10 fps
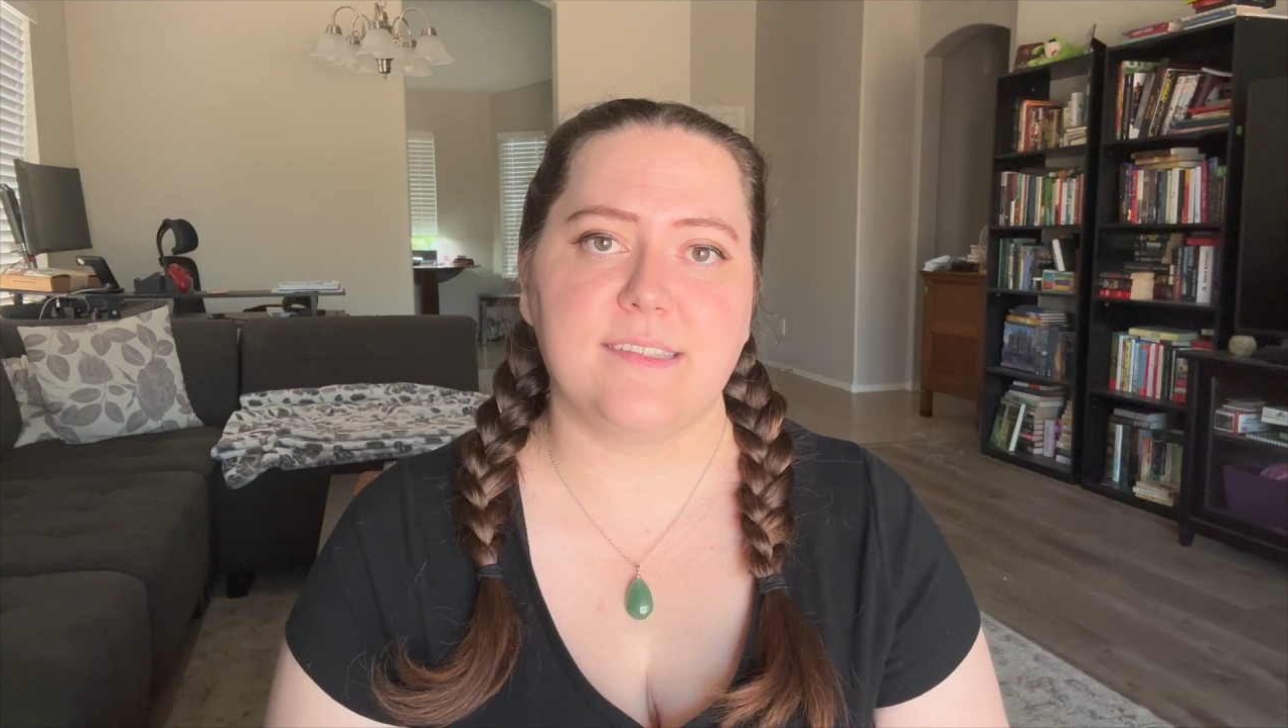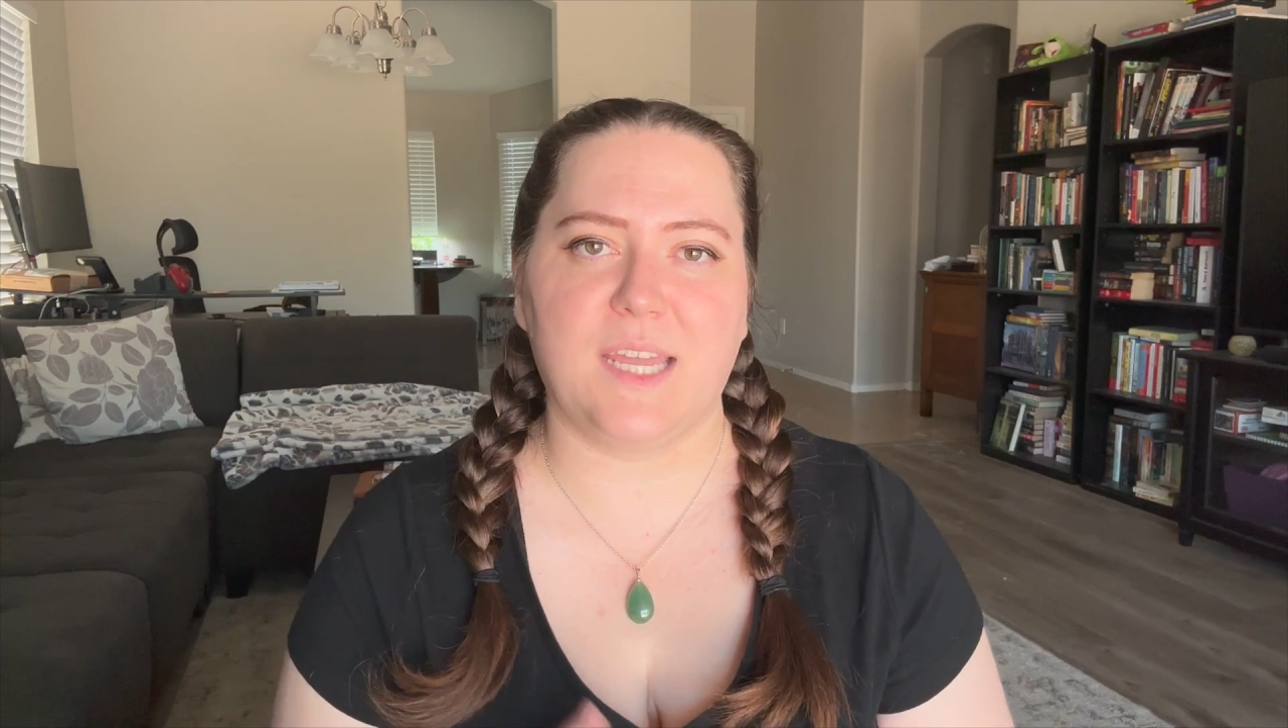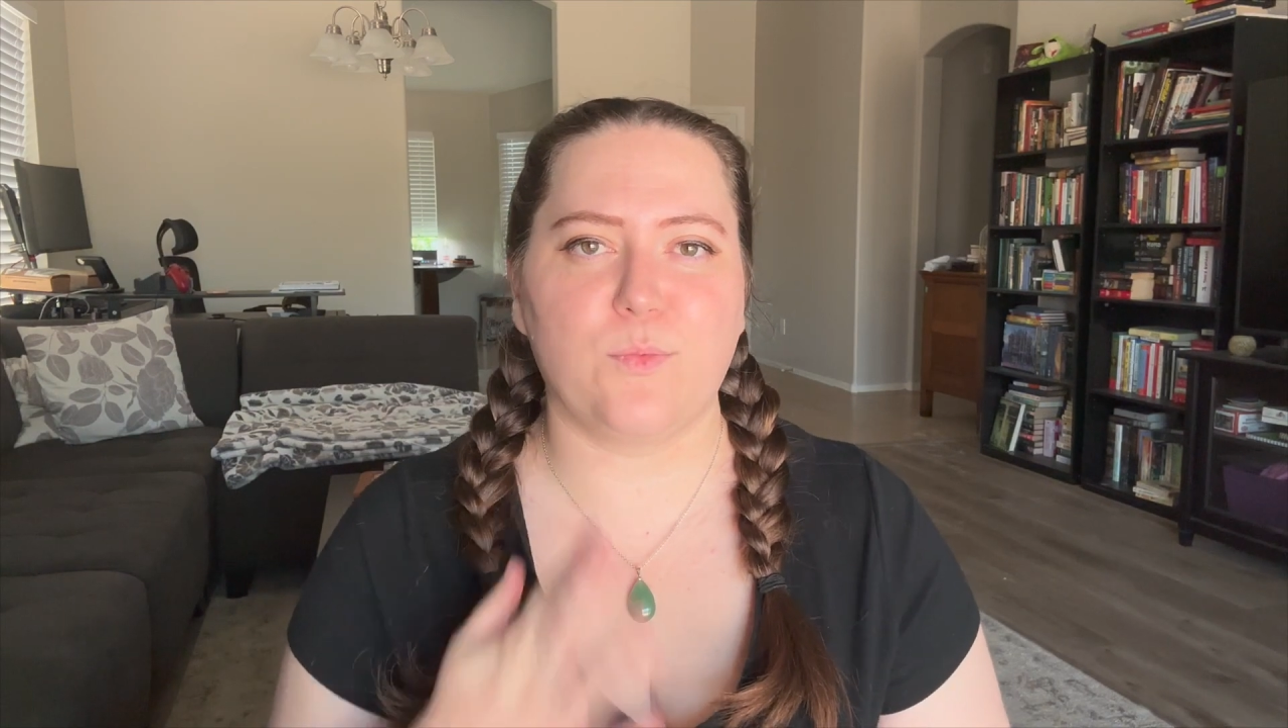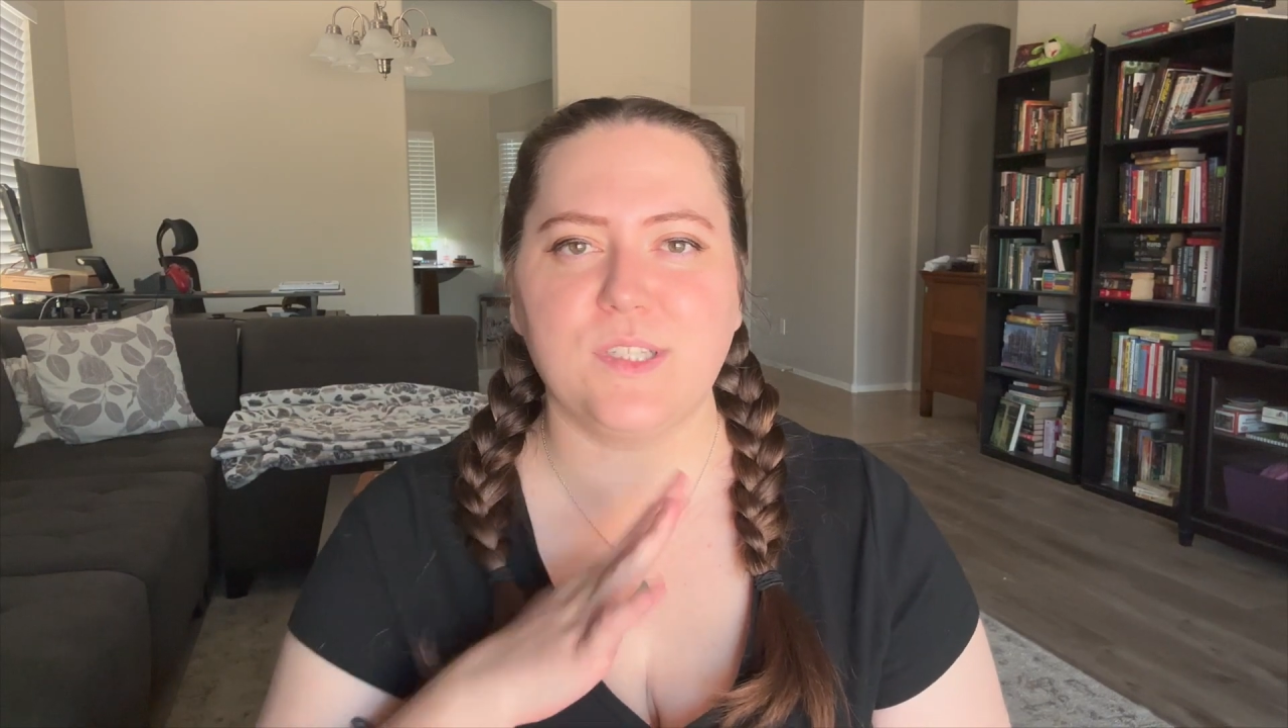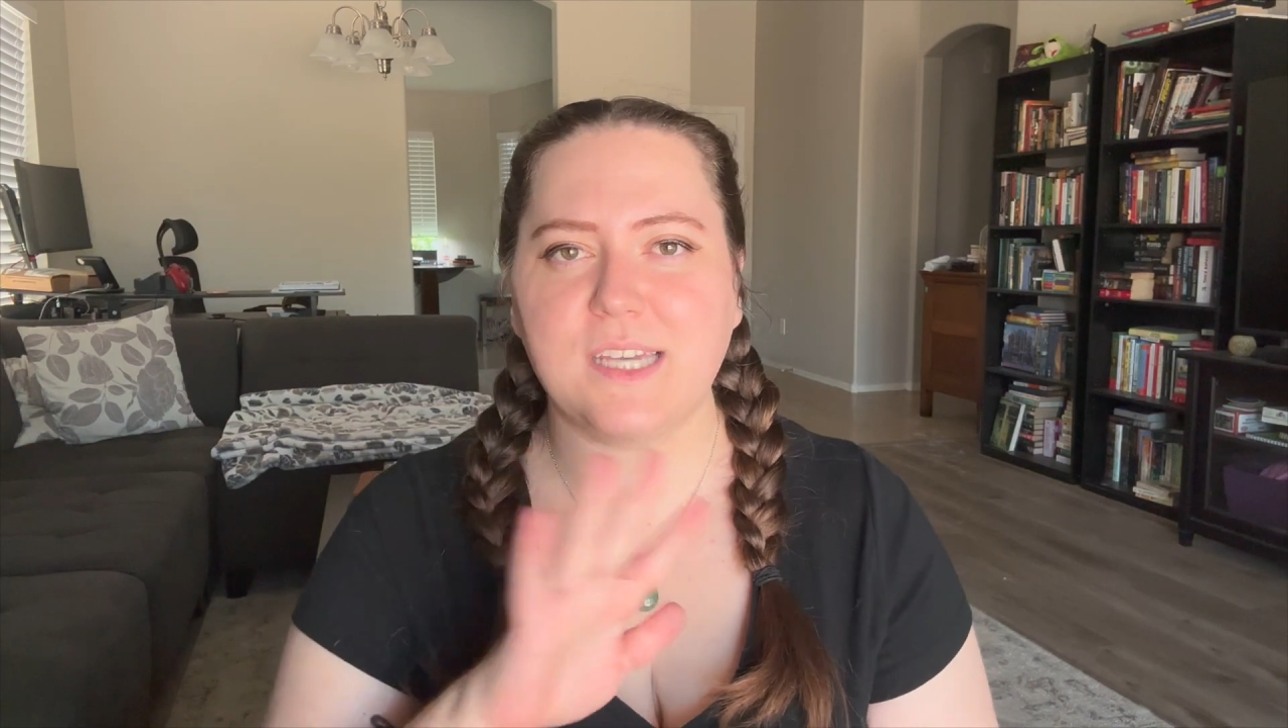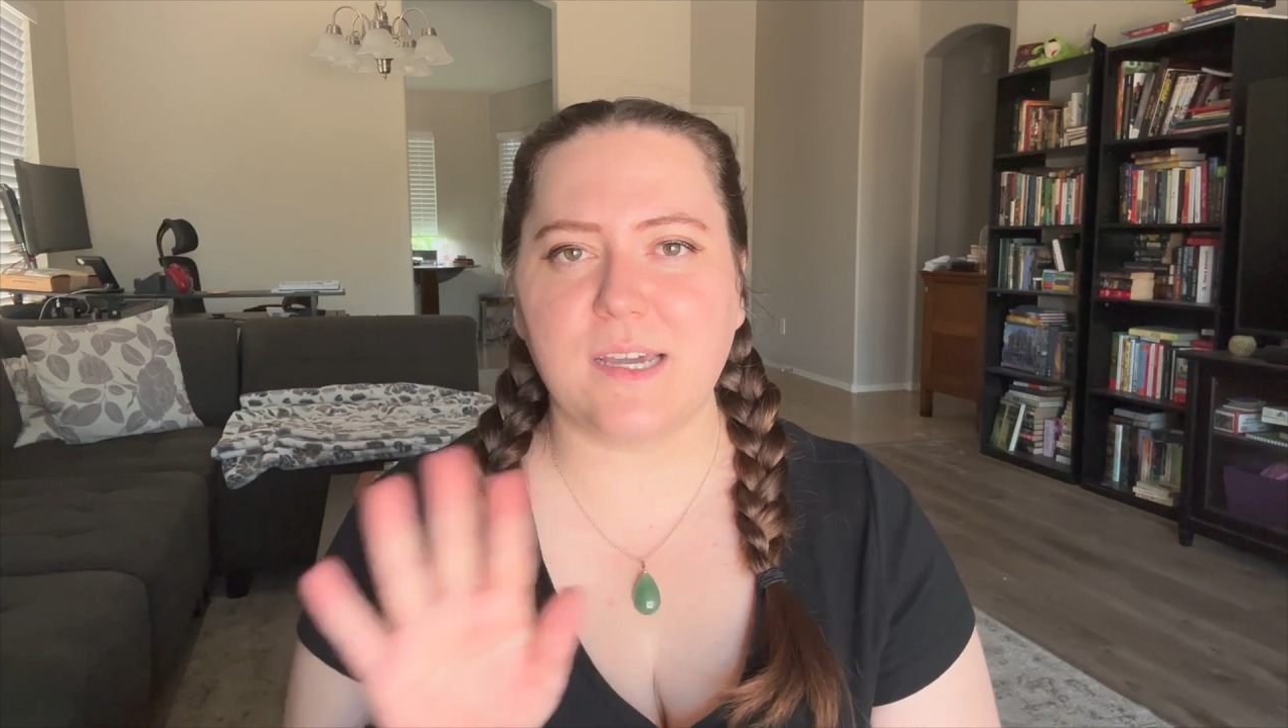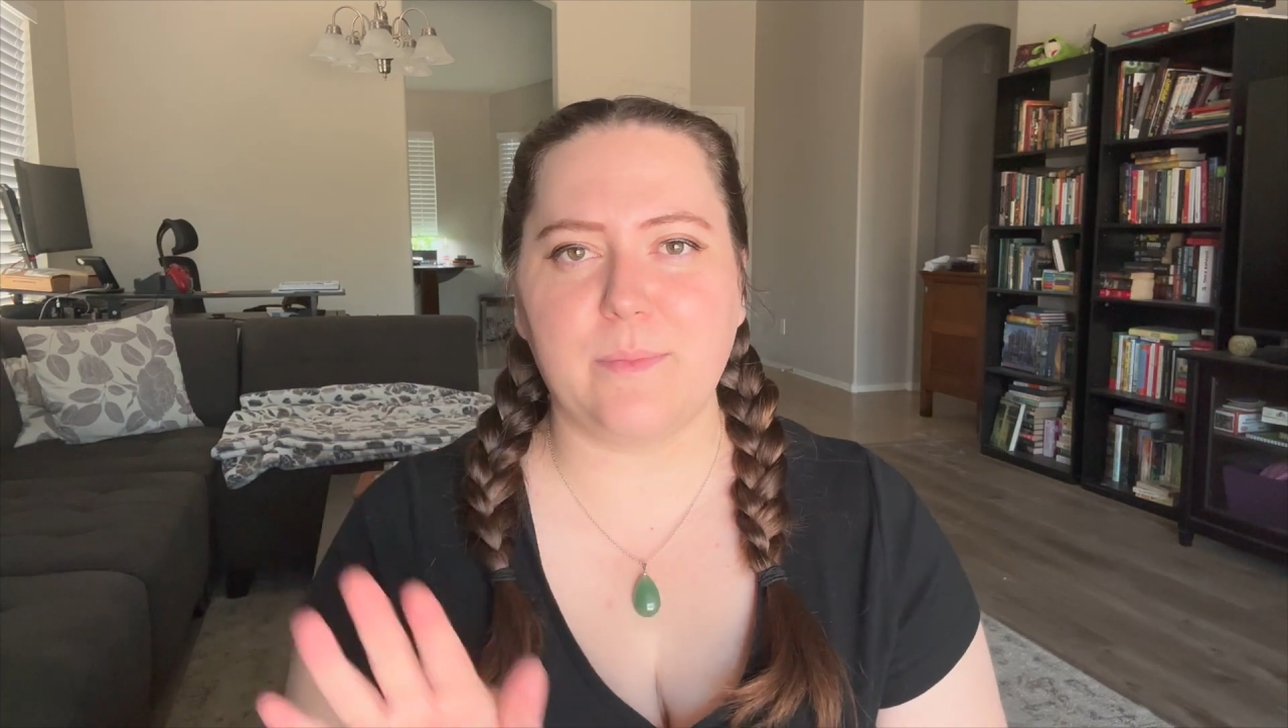And we'll talk